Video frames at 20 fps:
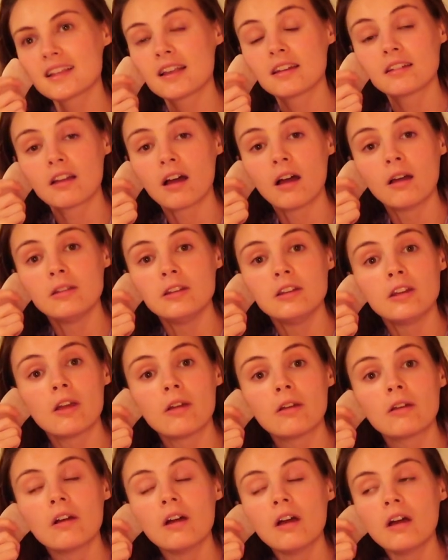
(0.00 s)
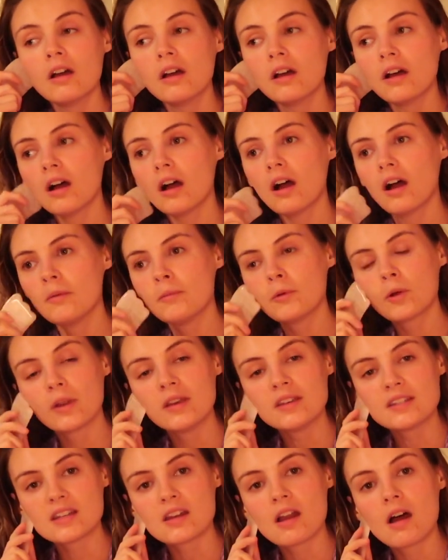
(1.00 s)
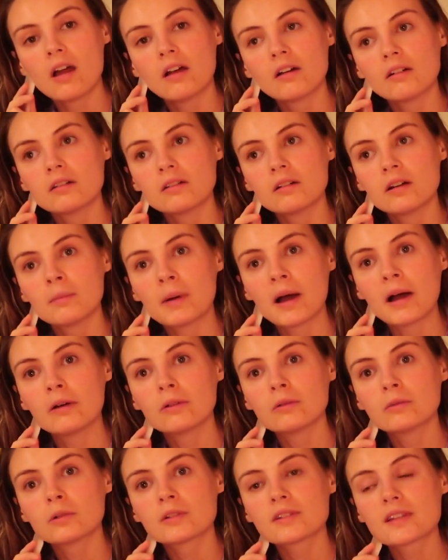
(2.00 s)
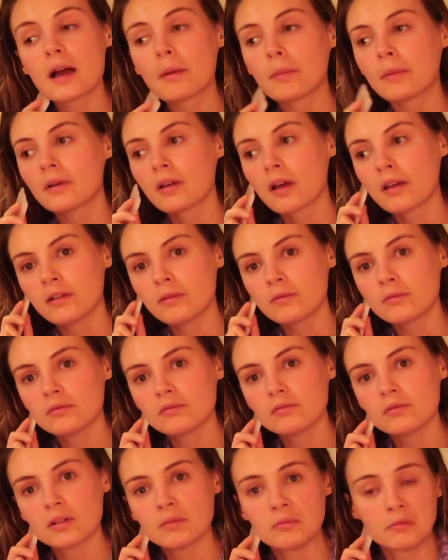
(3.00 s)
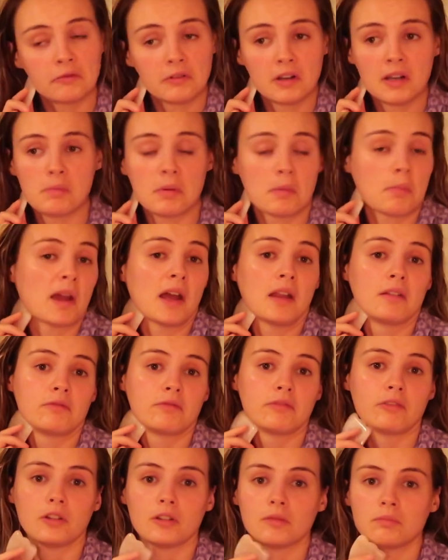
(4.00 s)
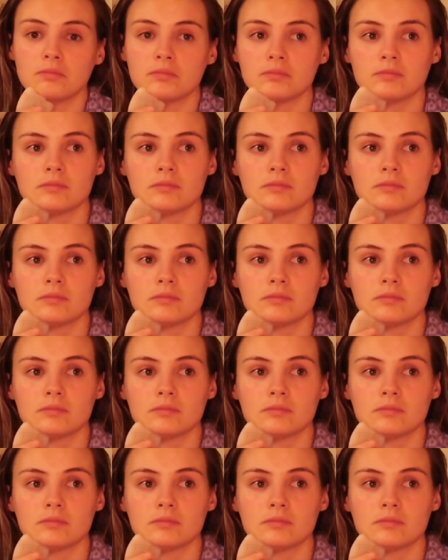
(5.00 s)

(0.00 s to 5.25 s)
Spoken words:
And I, you know, I'm not in denial about what's happened. I am fully prepared for